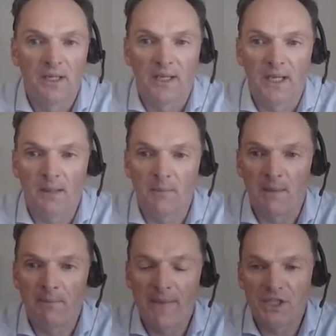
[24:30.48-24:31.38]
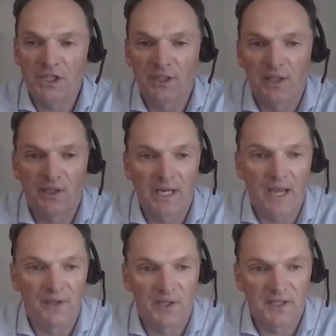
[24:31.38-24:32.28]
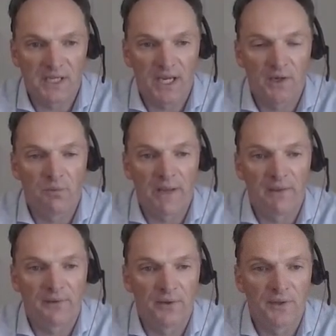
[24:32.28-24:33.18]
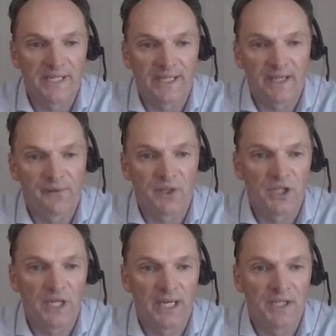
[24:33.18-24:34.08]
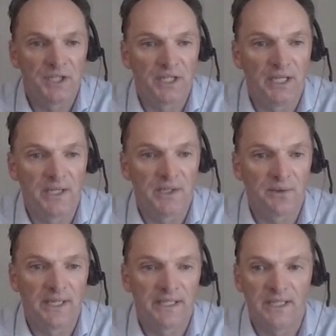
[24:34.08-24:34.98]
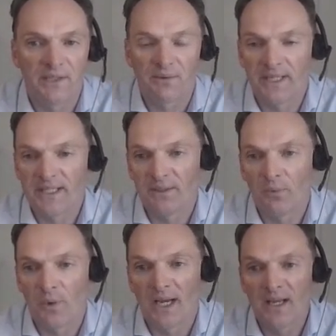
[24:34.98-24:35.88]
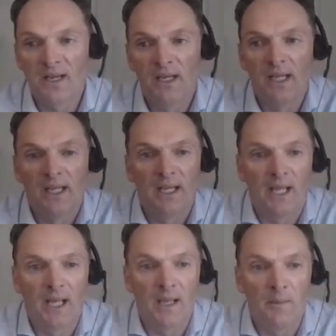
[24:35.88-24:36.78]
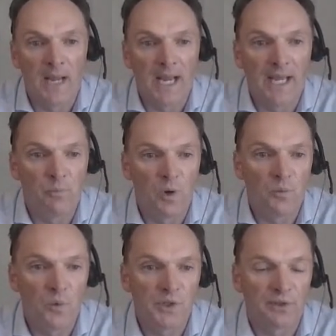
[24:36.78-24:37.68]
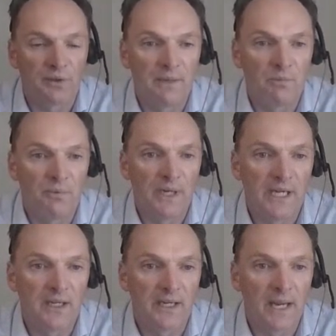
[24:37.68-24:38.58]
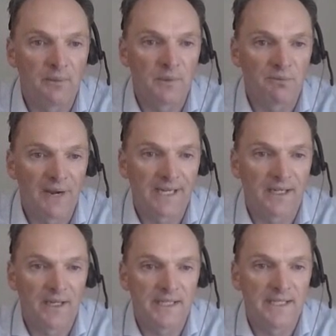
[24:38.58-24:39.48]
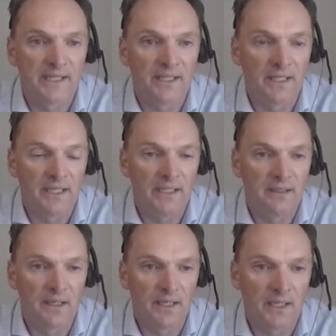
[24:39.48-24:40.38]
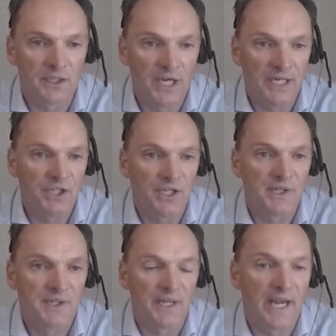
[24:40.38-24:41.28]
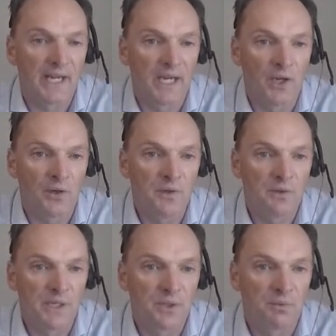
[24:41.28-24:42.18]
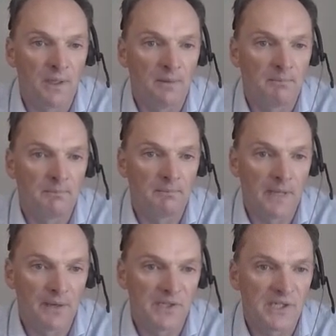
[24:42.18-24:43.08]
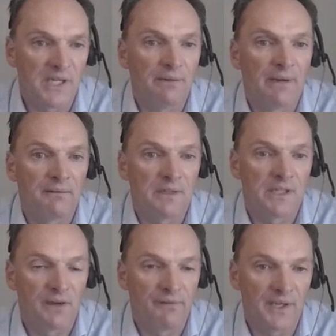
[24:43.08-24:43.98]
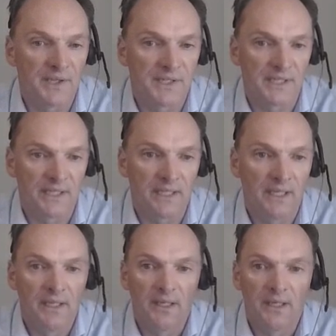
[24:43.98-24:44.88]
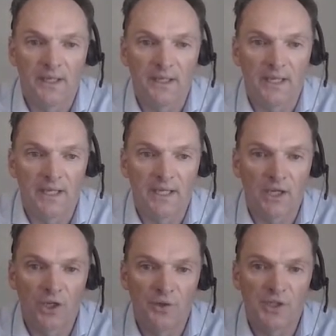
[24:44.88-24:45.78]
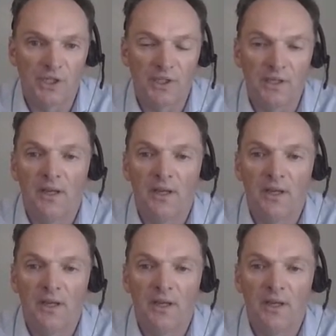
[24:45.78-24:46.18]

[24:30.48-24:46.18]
I mentioned that the governance code went through a significant change in 2021. And what WaterAid were really good at was recognizing the changes to that code, which were mostly around diversity and inclusion,